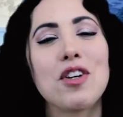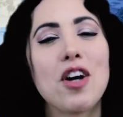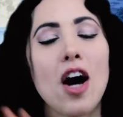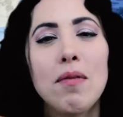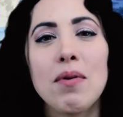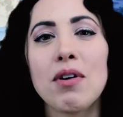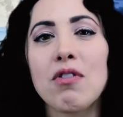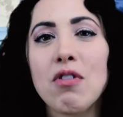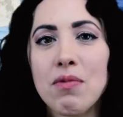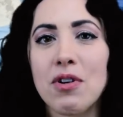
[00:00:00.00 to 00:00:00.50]

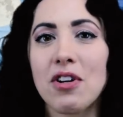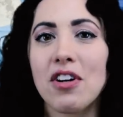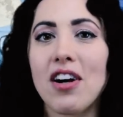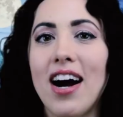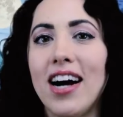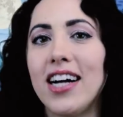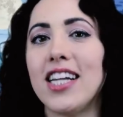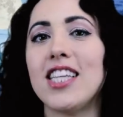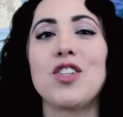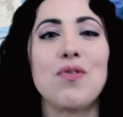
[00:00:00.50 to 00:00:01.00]
coming from your
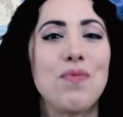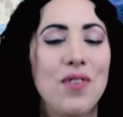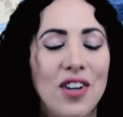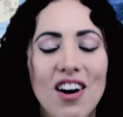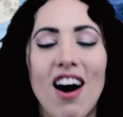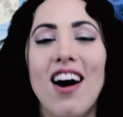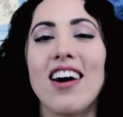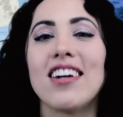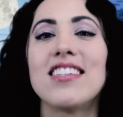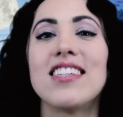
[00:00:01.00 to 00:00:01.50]
guides, from the
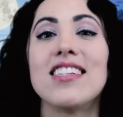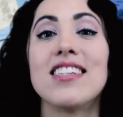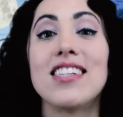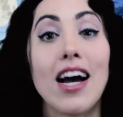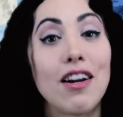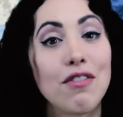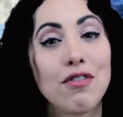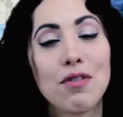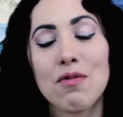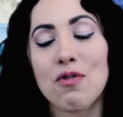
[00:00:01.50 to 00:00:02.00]
goddesses,
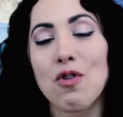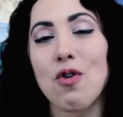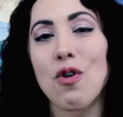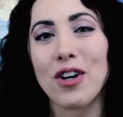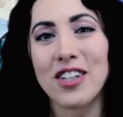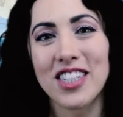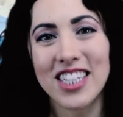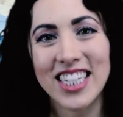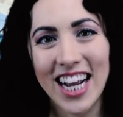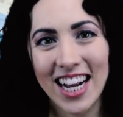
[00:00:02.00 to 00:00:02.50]
and from, of
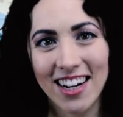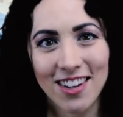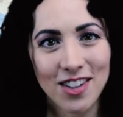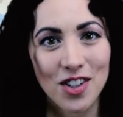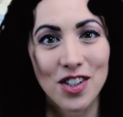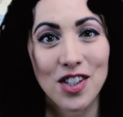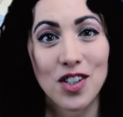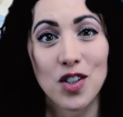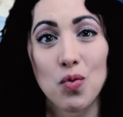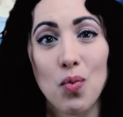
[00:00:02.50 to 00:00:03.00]
course, the
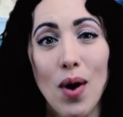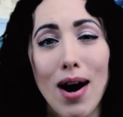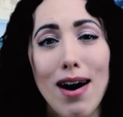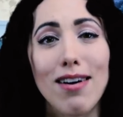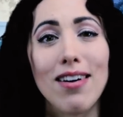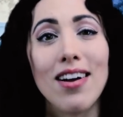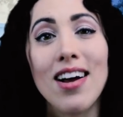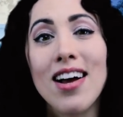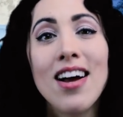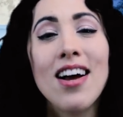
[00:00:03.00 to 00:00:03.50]
angels as
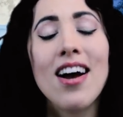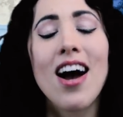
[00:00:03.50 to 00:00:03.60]
well,